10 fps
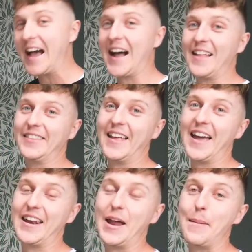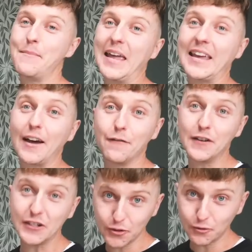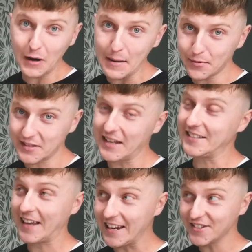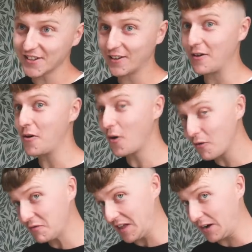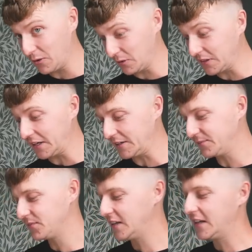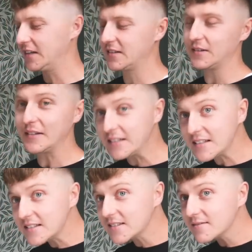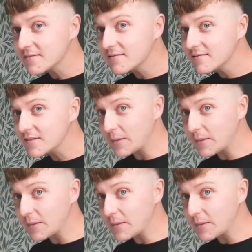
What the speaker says: and then make a visual representation of that audio. So this is the